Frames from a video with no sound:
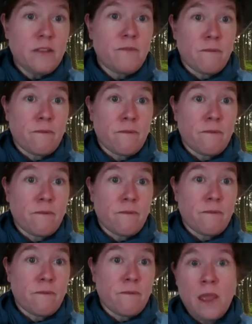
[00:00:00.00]
for
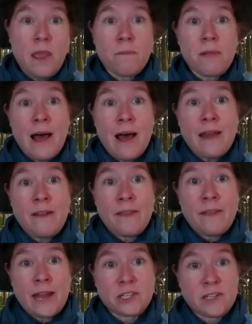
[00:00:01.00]
funding. So we applied
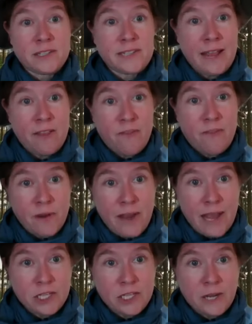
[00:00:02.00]
to the National Science
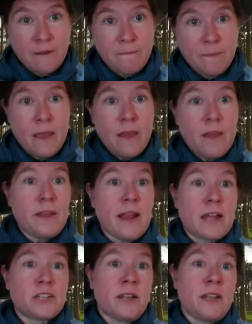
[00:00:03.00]
Foundation, the
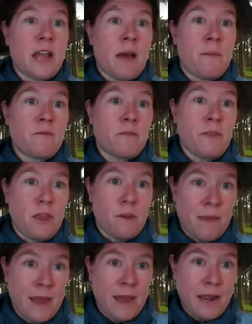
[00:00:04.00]
National Endowment for the
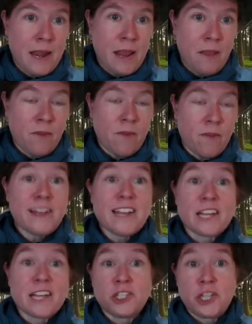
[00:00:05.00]
Humanities,
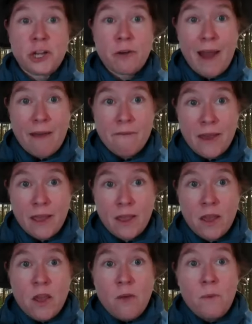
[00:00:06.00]
National Geographic.
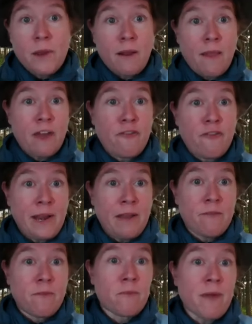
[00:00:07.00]
We get a lot of money
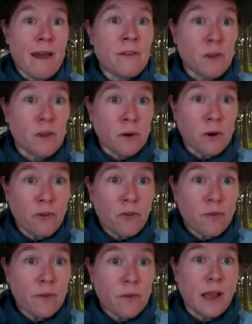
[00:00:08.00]
from private donors
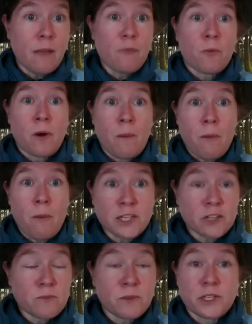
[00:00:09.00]
to help support our
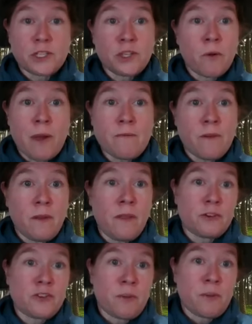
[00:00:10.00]
projects. We're just so grateful.
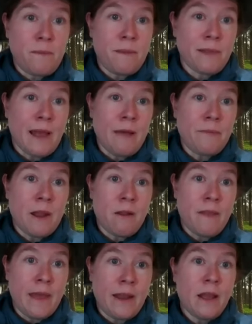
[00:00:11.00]
There's so many people out there
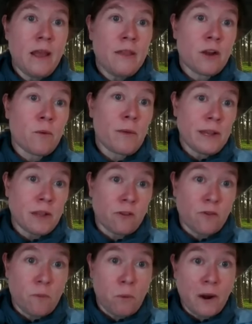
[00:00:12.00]
that, that are willing to
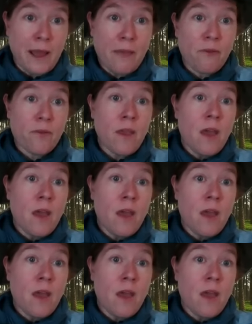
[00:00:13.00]
support us.